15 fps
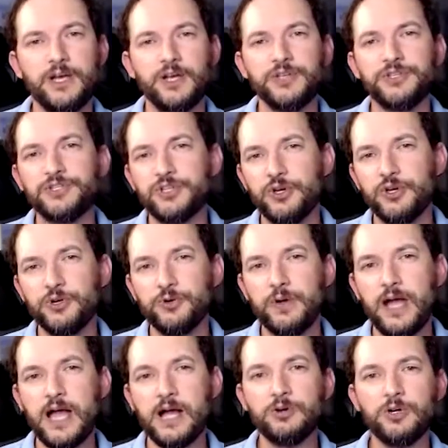
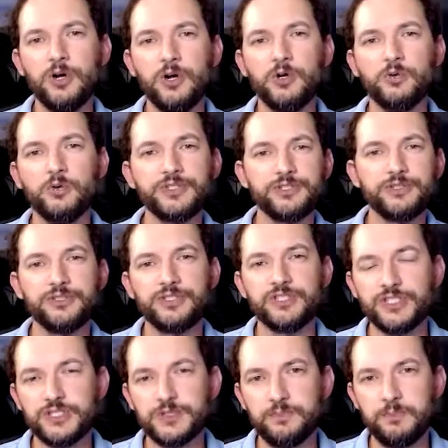So our goal was to
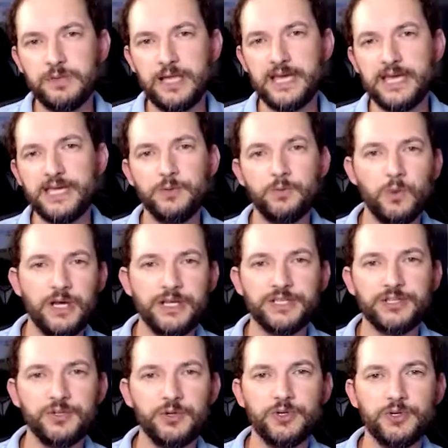display
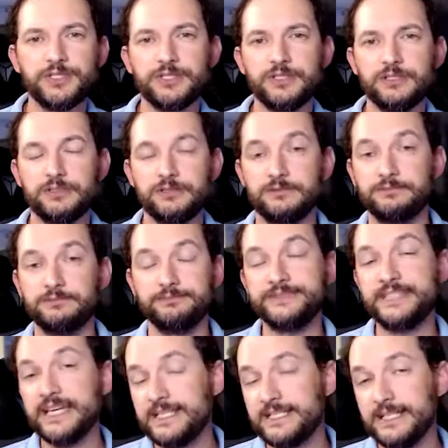WhiteSource
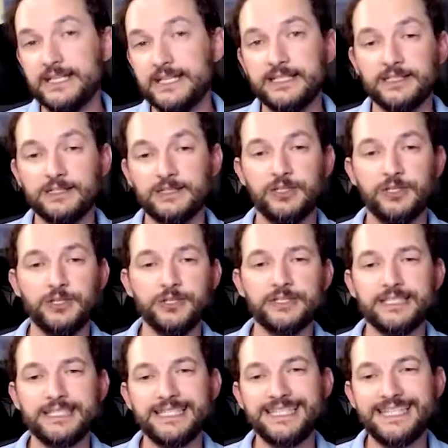data and
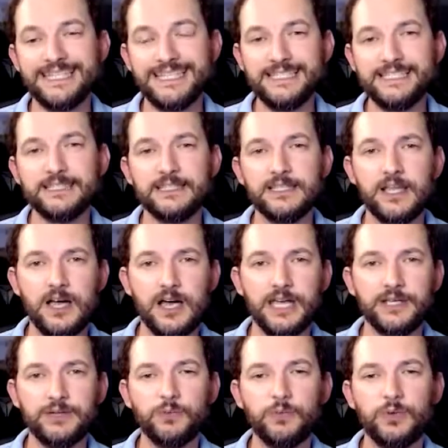alerts in
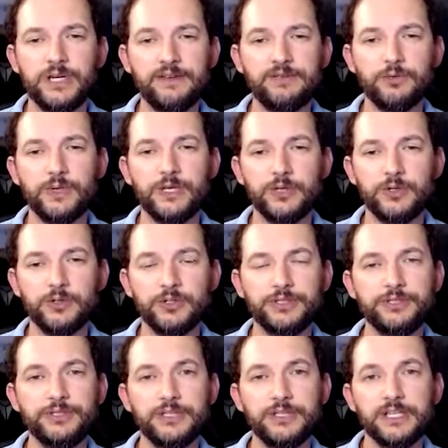line whenever we
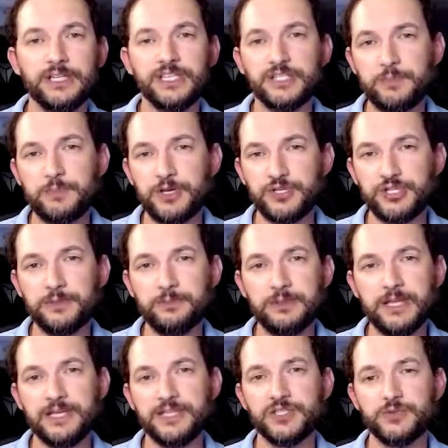could, especially in
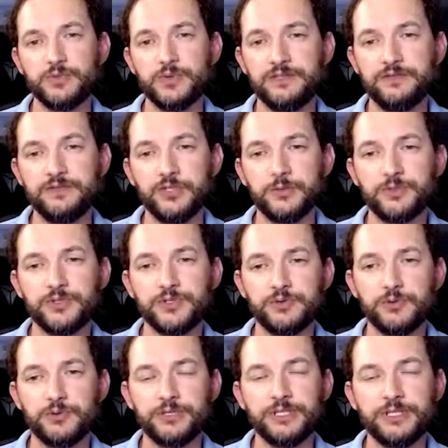places where developers are
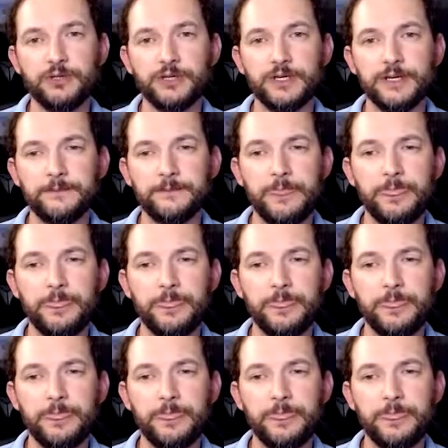already looking.